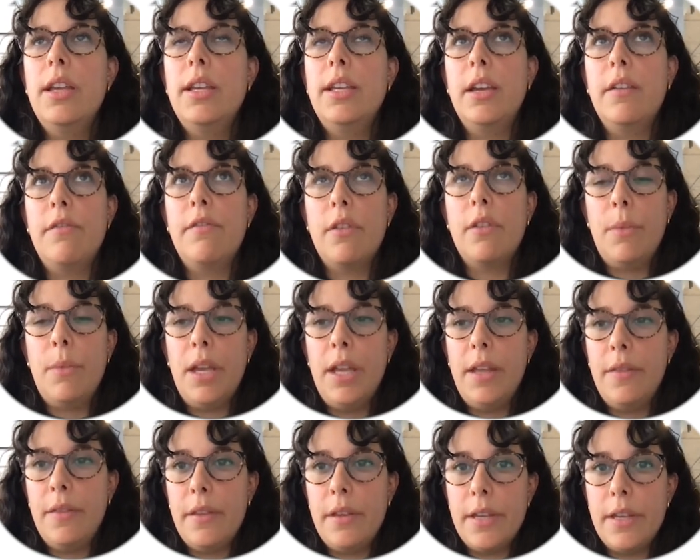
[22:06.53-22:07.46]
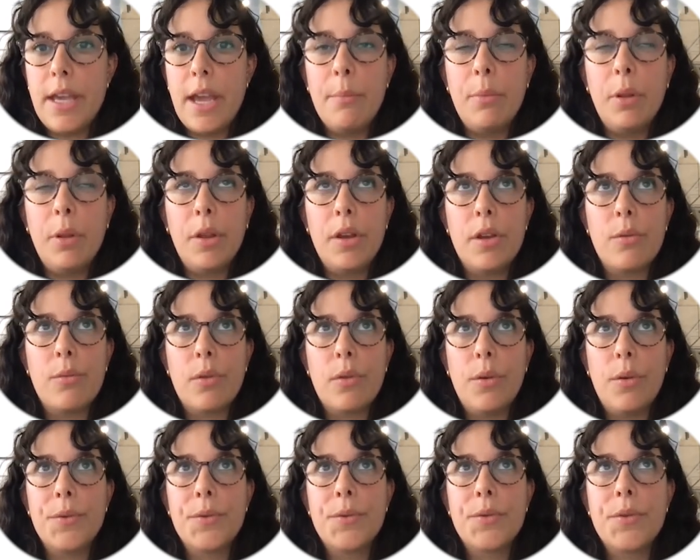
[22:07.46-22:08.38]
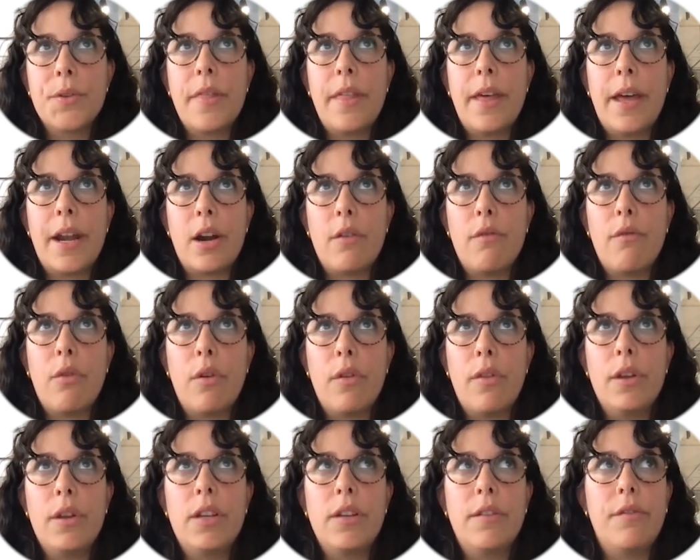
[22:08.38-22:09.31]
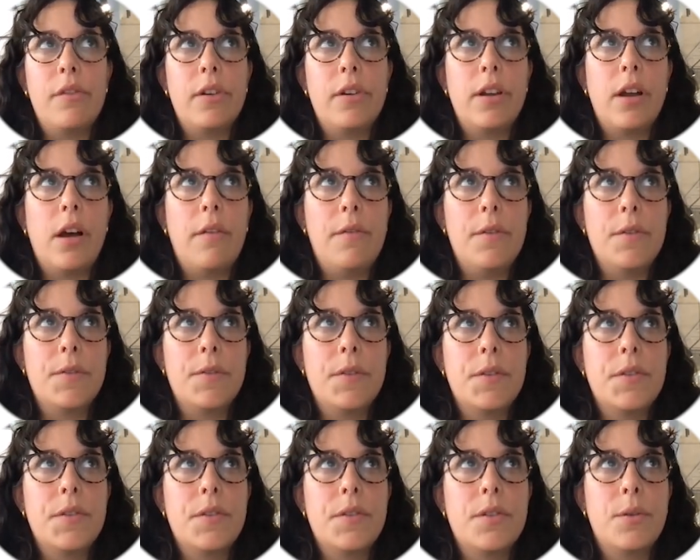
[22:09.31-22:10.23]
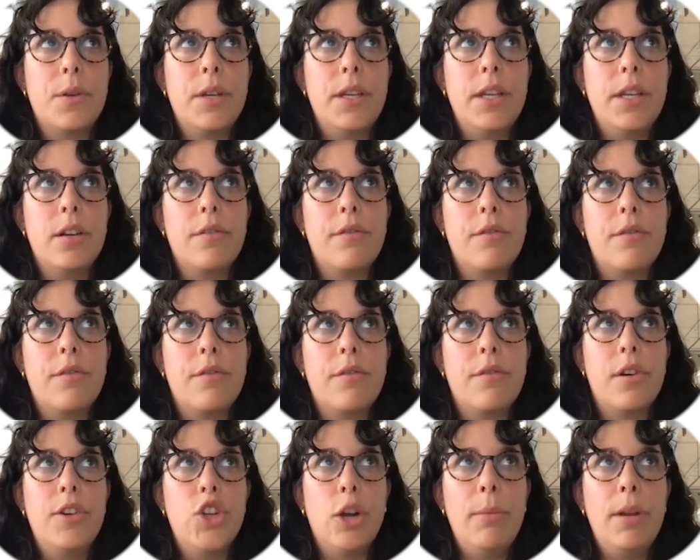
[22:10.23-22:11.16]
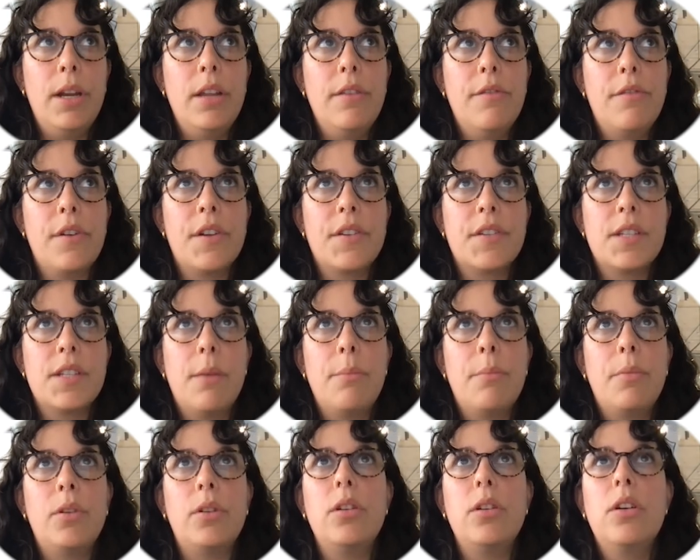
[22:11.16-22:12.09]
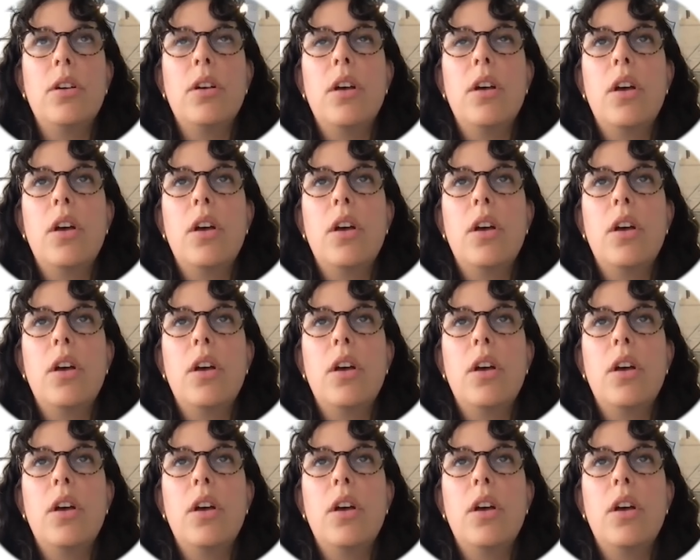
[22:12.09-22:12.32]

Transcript: give them in the employee roles that are for the different offices. So here for Germany, for example,